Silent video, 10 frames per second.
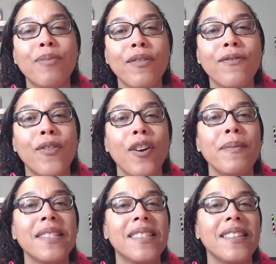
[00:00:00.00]

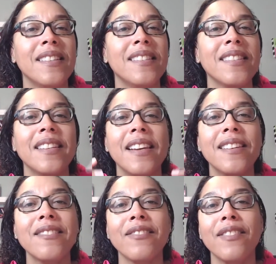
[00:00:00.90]
performances in the
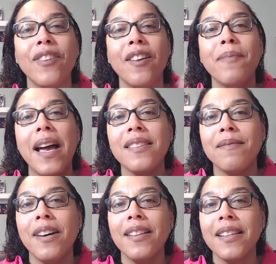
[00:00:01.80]
history of all
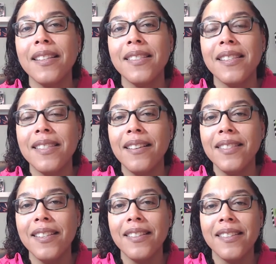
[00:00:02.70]
basketball against the
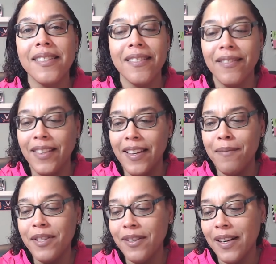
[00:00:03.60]
Celtics in an
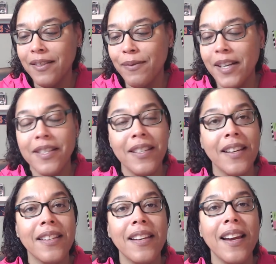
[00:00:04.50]
episode I was watching
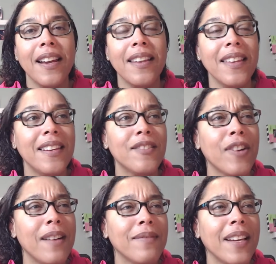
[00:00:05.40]
the other night. I think he
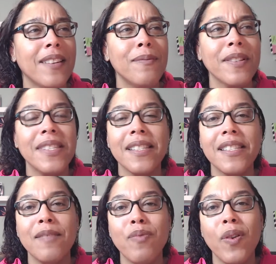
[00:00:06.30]
dropped like almost
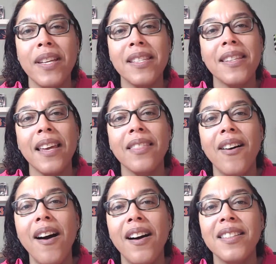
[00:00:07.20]
60 points and they
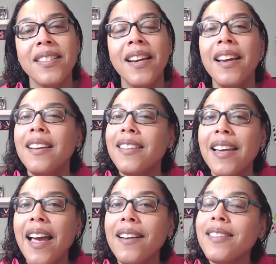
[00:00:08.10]
lost.
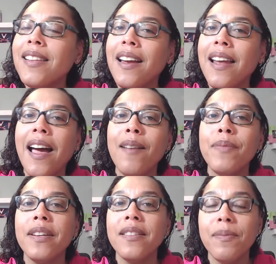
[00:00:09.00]
Like, how does that
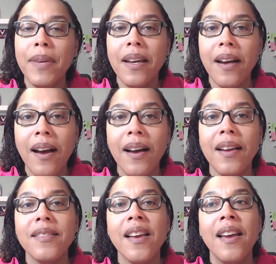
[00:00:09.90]
happen? It's
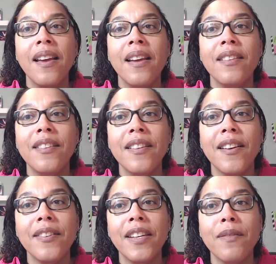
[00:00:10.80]
because,
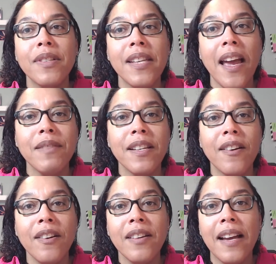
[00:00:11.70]
he was Captain
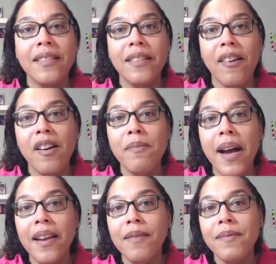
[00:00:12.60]
Kirk out there all
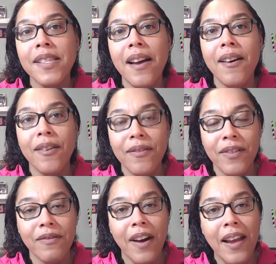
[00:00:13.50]
by himself,
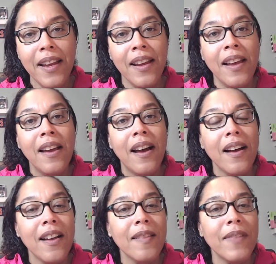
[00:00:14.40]
right?
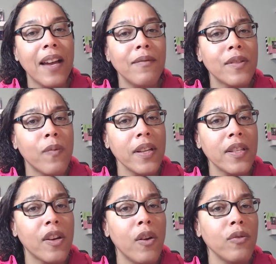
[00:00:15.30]
I was
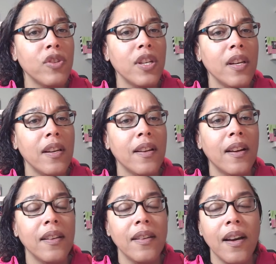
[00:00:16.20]
once coaching
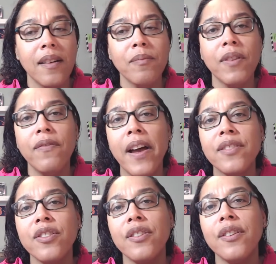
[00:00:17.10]
a young
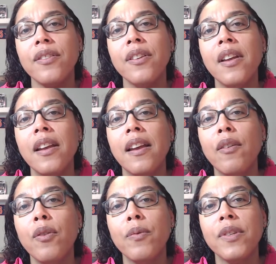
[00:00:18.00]
professional
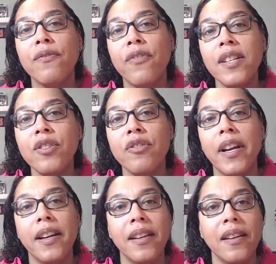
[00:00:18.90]
who was
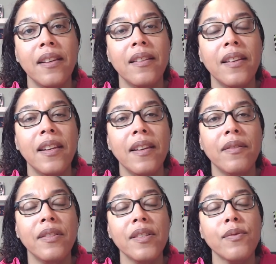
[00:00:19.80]
frustrated.
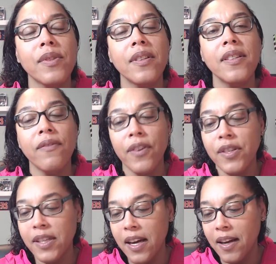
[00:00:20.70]
This was his
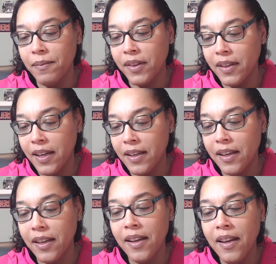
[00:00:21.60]
first time
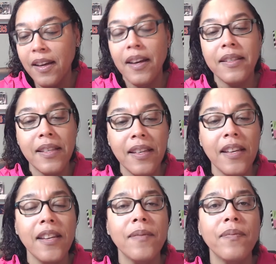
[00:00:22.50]
leading a
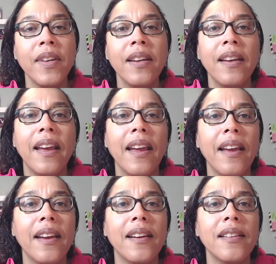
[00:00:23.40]
team,
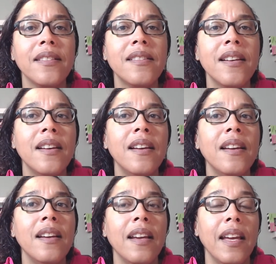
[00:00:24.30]
and
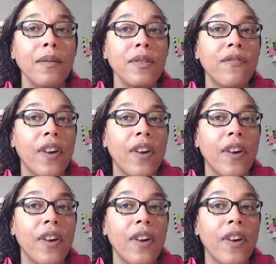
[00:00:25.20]
he was